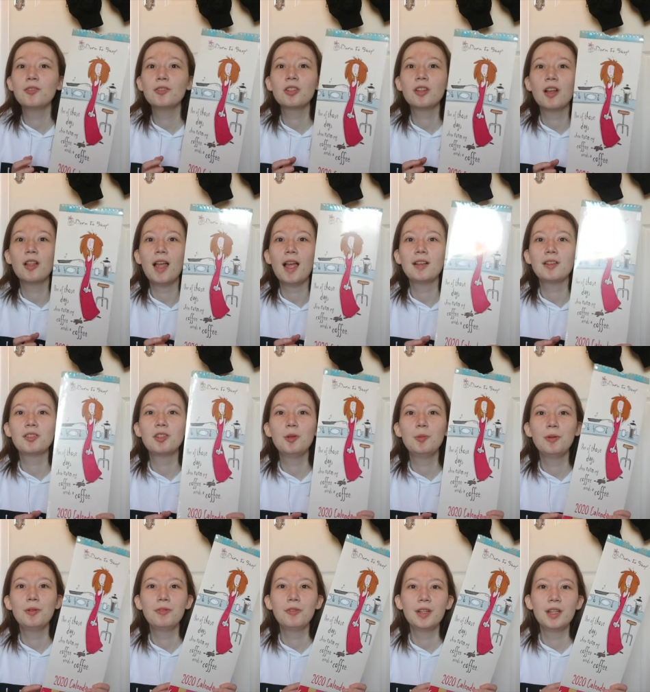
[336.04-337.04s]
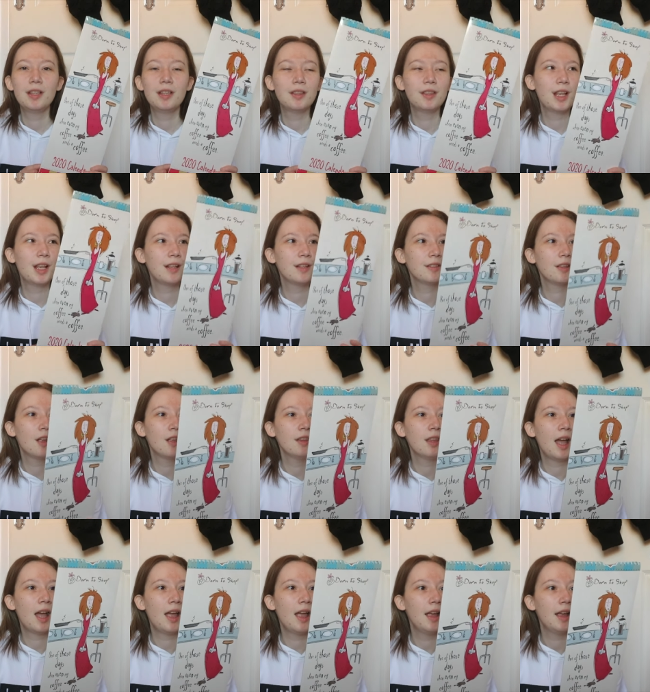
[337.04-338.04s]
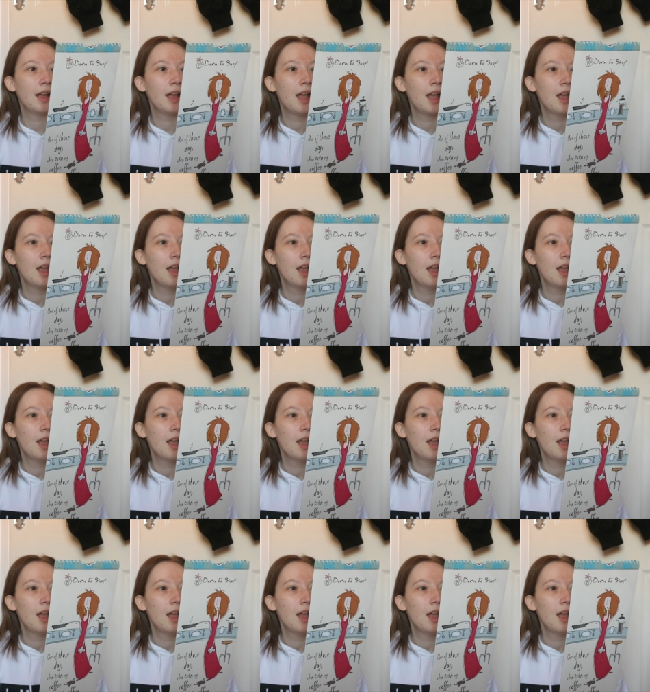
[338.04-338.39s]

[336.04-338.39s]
just got like super funny things on, like